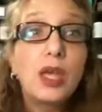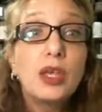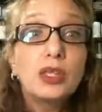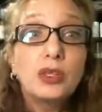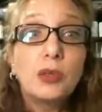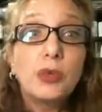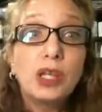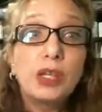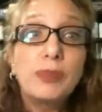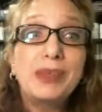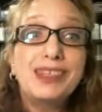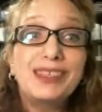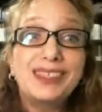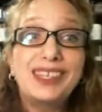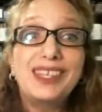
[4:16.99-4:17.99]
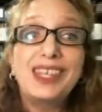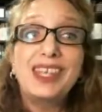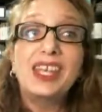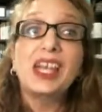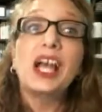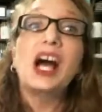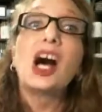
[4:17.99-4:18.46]
So we're going to be
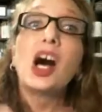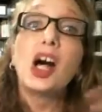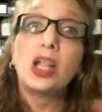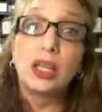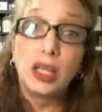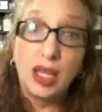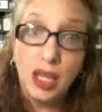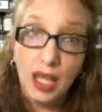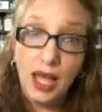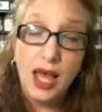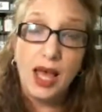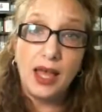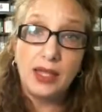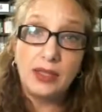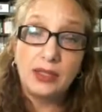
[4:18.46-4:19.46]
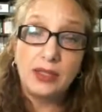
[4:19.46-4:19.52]
seeing a lot.